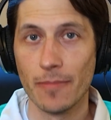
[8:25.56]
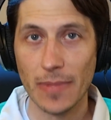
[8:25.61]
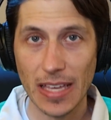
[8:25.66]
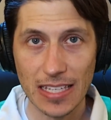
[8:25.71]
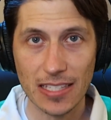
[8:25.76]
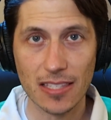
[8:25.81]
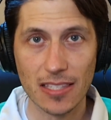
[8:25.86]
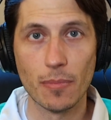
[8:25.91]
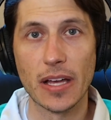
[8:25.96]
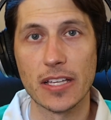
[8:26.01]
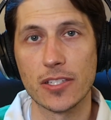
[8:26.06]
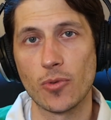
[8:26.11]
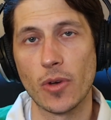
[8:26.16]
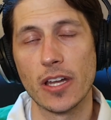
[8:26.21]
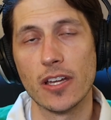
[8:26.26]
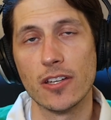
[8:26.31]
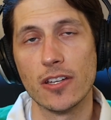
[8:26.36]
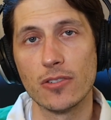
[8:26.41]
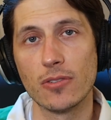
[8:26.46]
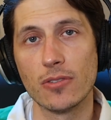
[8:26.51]
is the best
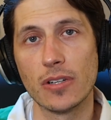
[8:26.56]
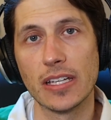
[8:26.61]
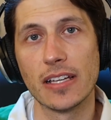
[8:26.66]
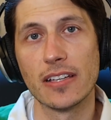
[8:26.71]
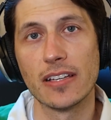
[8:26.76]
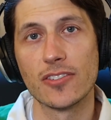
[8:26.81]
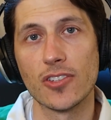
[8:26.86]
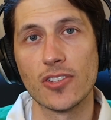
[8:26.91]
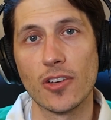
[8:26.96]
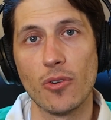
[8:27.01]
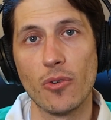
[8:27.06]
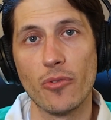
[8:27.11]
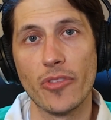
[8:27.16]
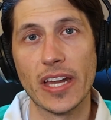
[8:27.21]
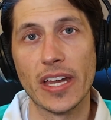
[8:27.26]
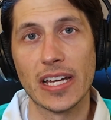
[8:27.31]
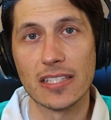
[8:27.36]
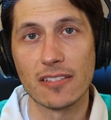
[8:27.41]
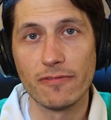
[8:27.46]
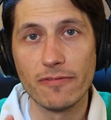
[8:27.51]
way to do it so
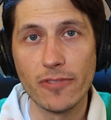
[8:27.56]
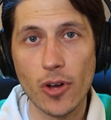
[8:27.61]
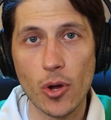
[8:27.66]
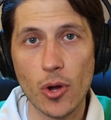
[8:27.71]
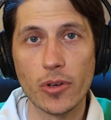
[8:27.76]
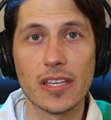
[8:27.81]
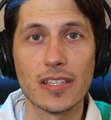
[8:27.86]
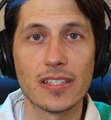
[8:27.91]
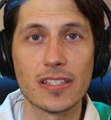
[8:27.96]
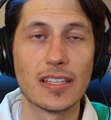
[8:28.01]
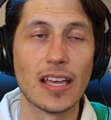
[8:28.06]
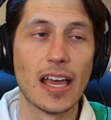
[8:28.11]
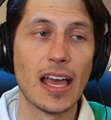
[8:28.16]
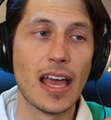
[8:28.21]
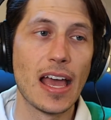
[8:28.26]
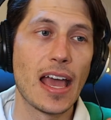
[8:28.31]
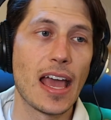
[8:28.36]
that it's focused